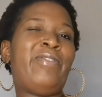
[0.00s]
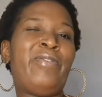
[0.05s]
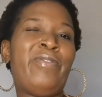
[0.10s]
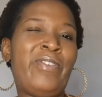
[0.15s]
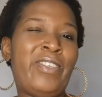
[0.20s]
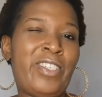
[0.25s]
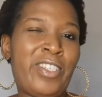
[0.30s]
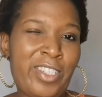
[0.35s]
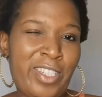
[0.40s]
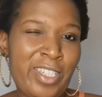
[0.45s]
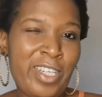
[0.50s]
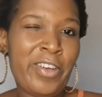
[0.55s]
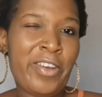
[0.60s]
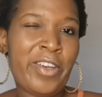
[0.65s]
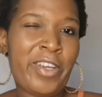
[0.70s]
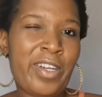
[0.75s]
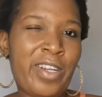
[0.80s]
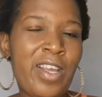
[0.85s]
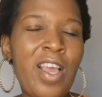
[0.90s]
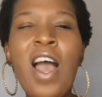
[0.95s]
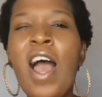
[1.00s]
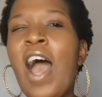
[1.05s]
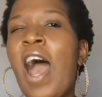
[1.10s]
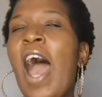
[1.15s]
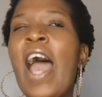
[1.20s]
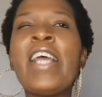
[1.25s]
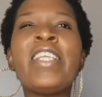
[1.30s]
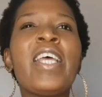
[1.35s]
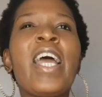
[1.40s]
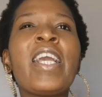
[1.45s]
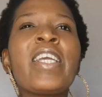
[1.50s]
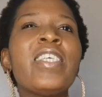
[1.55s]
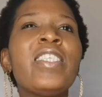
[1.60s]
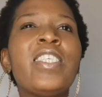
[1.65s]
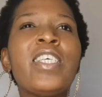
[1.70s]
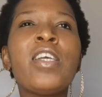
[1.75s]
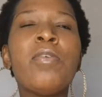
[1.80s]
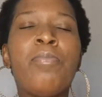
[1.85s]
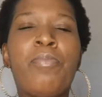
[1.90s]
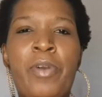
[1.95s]
vegetarian, I can
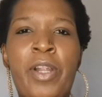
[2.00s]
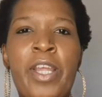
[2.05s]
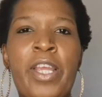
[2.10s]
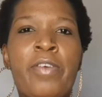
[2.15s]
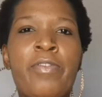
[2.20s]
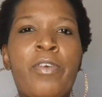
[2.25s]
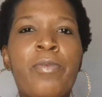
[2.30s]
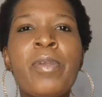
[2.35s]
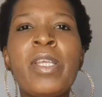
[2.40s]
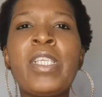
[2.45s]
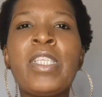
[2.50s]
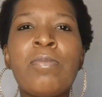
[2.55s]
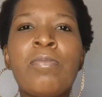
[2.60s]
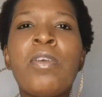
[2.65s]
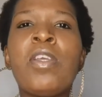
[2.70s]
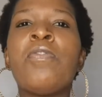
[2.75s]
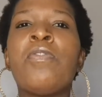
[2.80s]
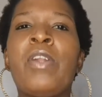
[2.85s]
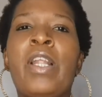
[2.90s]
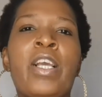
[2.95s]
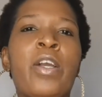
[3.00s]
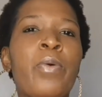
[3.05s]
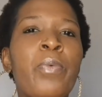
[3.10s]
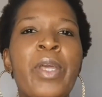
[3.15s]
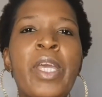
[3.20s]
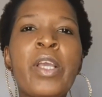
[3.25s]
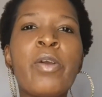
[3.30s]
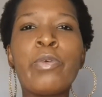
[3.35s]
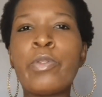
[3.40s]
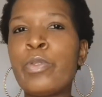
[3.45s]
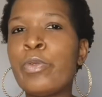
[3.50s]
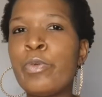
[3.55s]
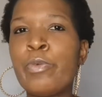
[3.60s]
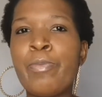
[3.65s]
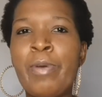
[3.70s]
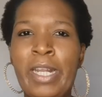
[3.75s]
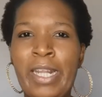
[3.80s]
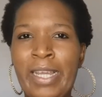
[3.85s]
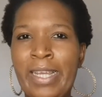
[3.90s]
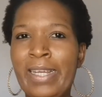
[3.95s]
take a break from eating meat for like a week or two,
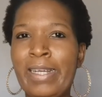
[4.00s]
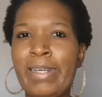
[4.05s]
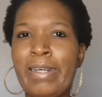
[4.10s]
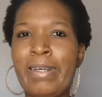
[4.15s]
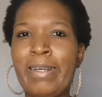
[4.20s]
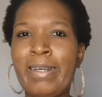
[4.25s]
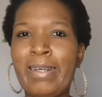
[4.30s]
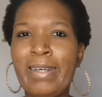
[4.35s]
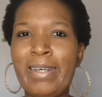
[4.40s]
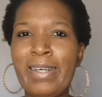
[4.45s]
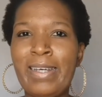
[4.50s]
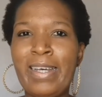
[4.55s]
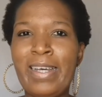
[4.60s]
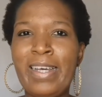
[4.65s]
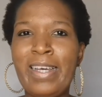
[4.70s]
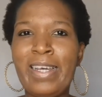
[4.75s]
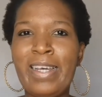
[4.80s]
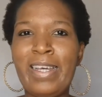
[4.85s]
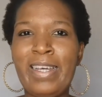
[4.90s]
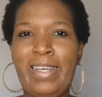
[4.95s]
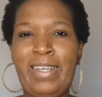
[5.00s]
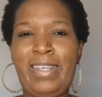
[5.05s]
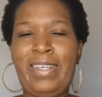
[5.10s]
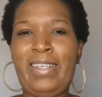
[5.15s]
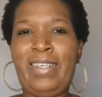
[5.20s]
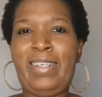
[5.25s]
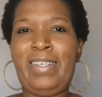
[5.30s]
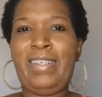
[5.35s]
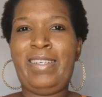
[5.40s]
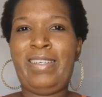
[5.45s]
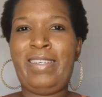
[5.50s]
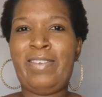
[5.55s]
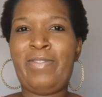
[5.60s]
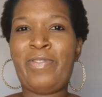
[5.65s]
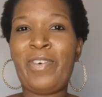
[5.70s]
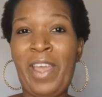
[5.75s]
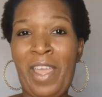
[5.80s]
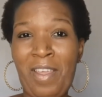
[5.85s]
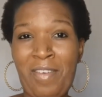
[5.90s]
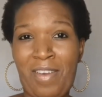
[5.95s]
but like
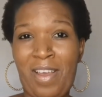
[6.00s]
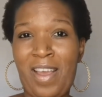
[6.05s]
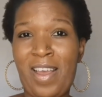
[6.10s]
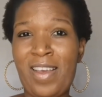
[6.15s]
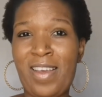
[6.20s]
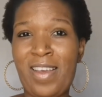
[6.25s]
forever